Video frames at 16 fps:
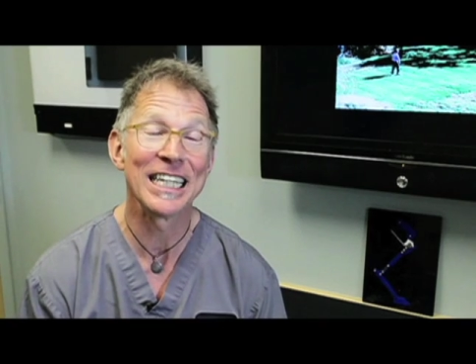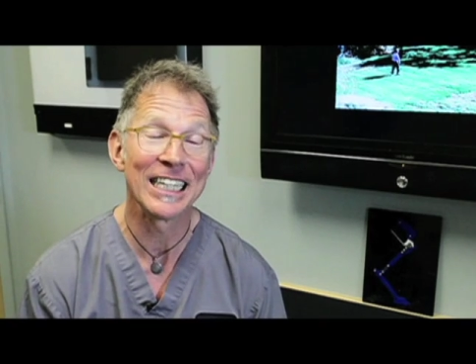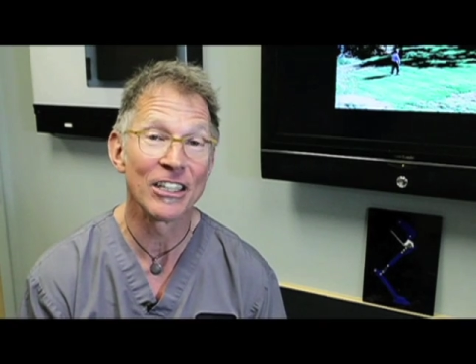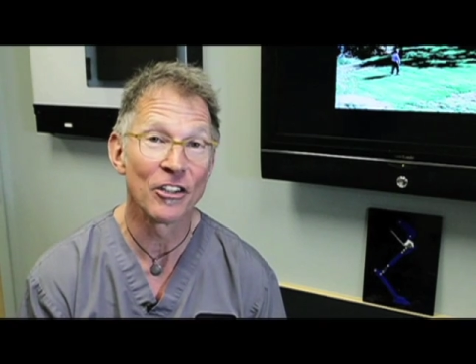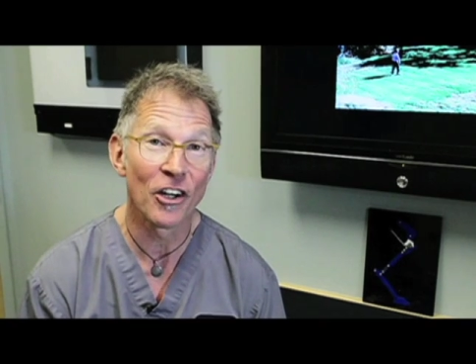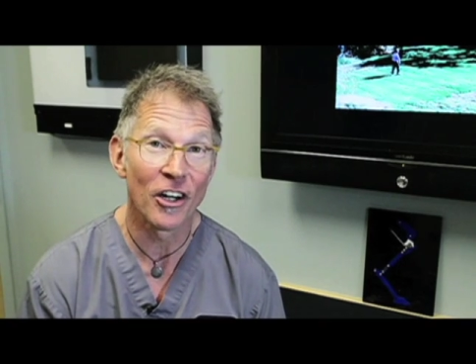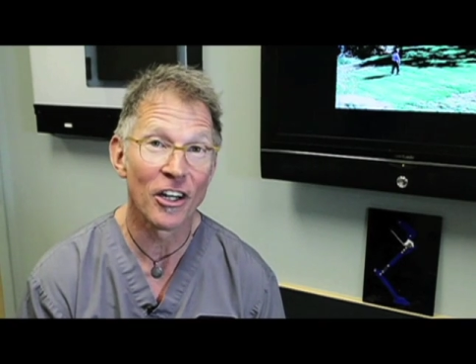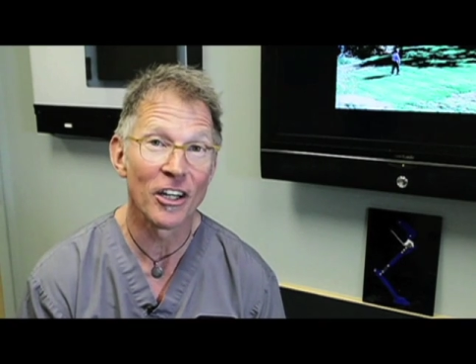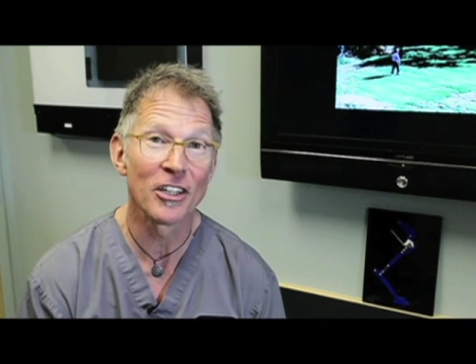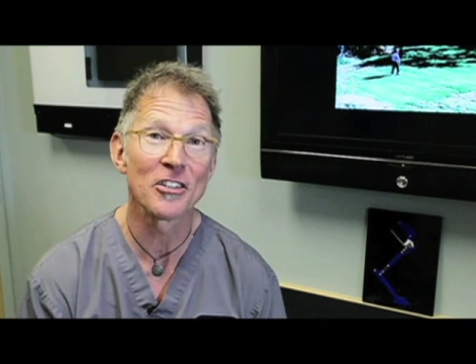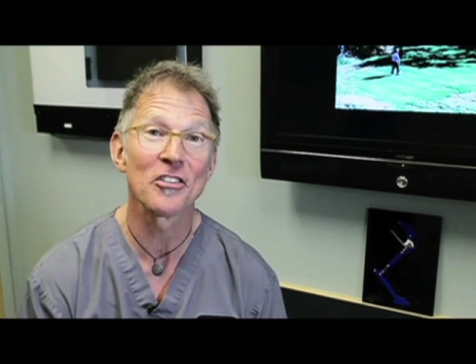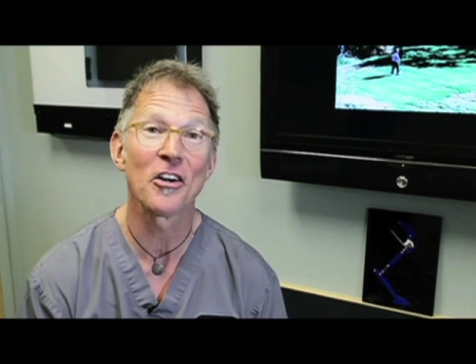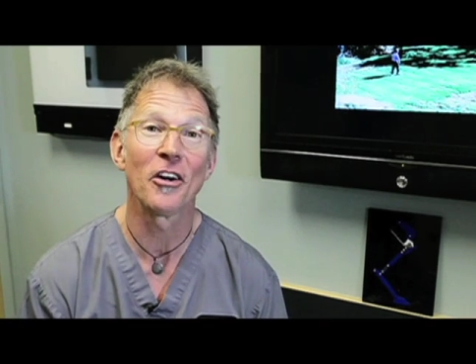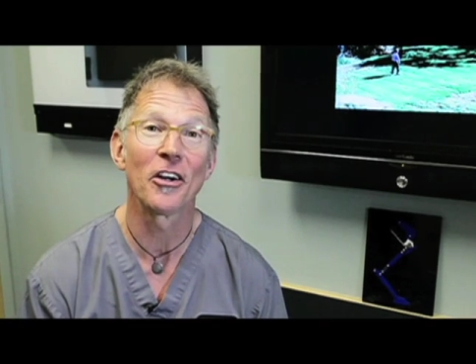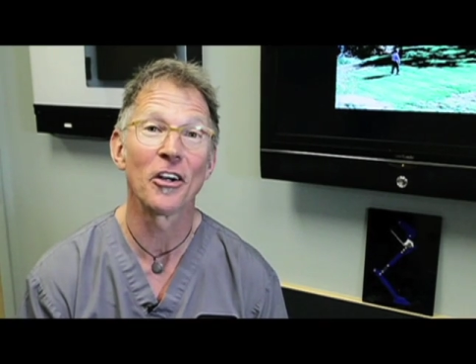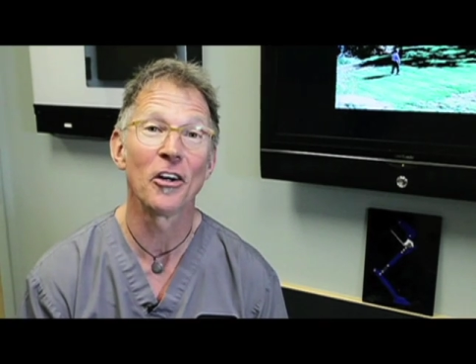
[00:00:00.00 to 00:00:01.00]
in
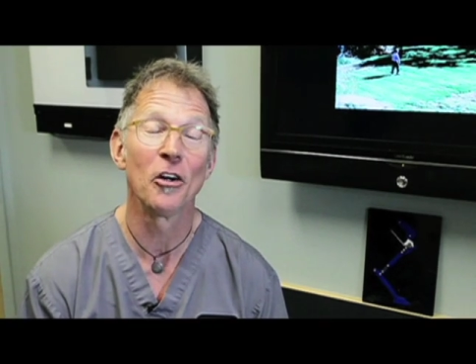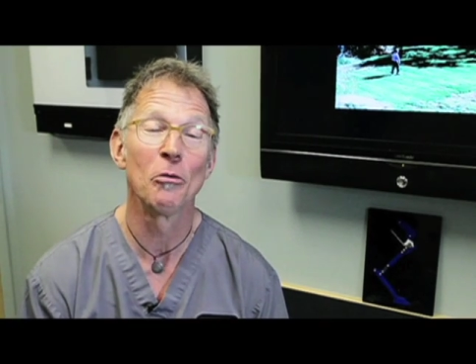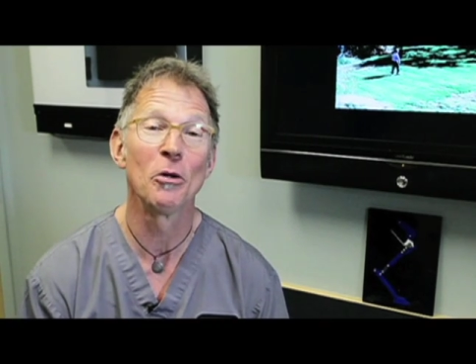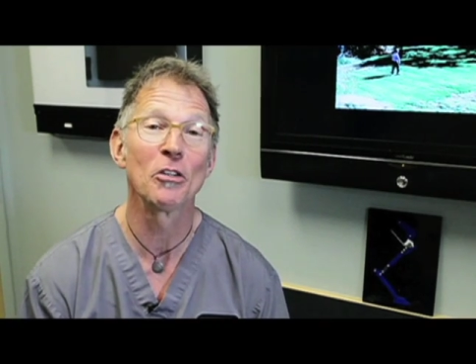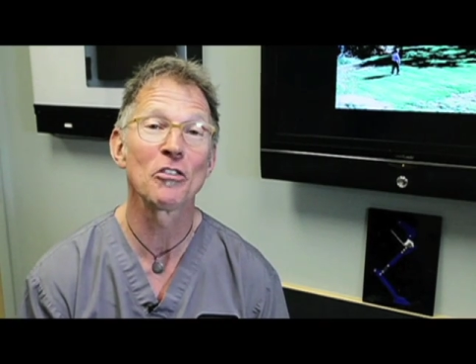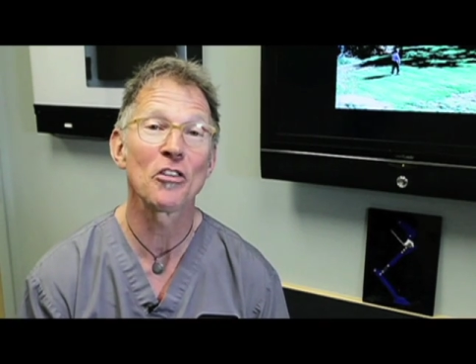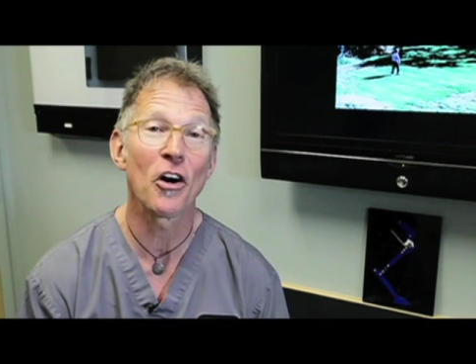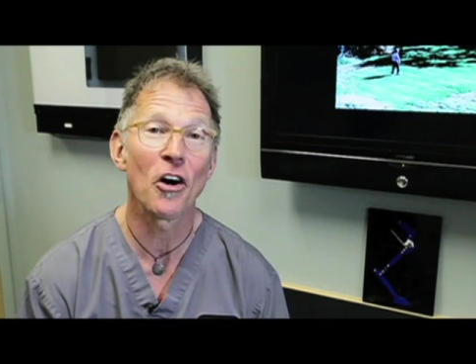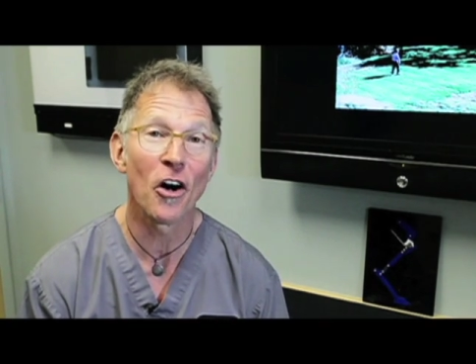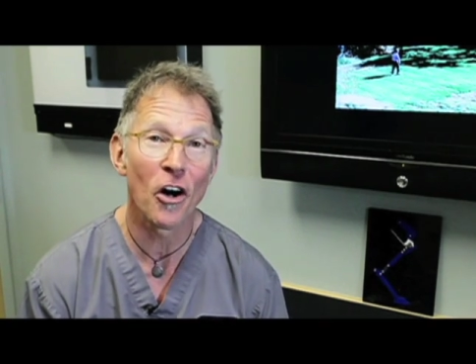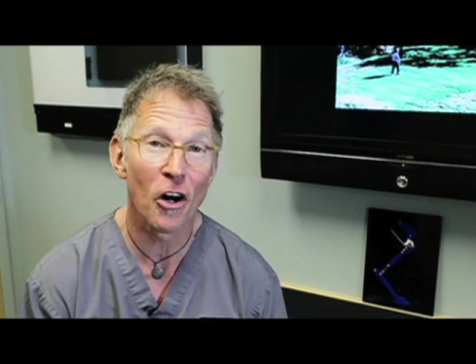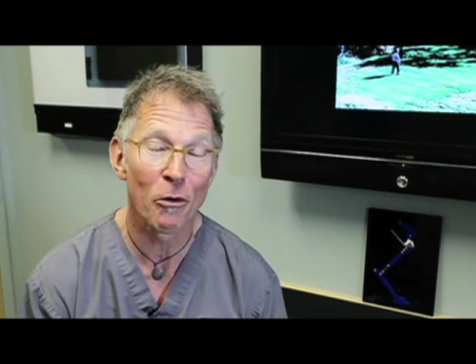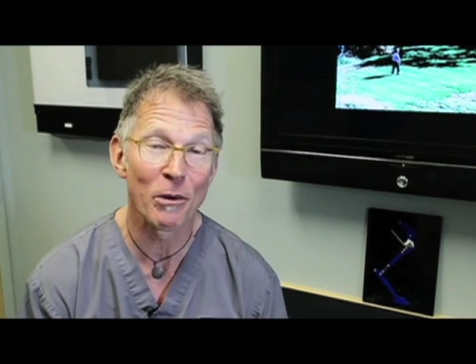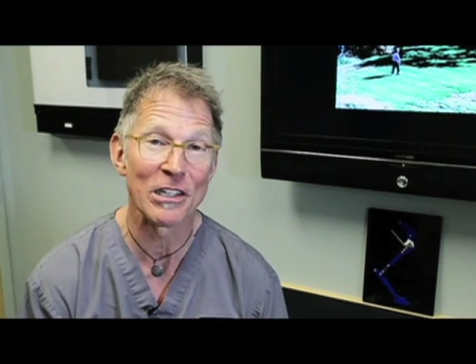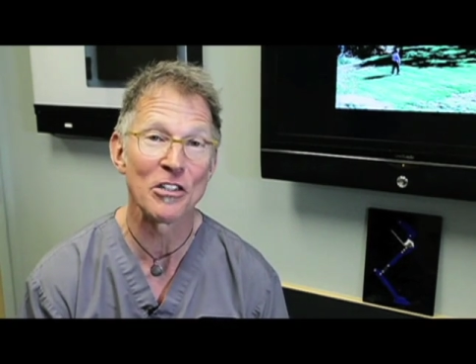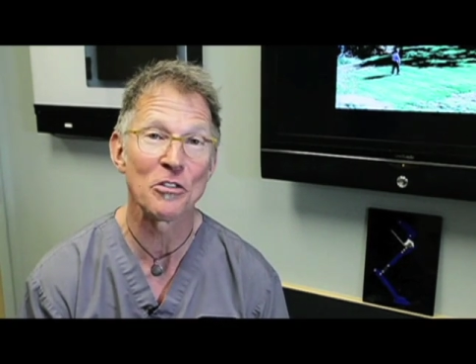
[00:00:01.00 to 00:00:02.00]
dogs are almost
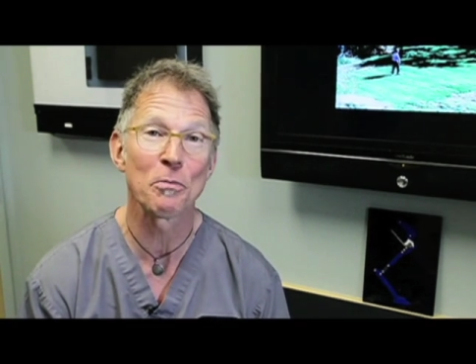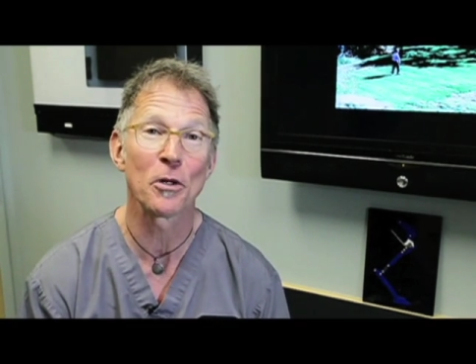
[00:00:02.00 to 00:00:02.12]
always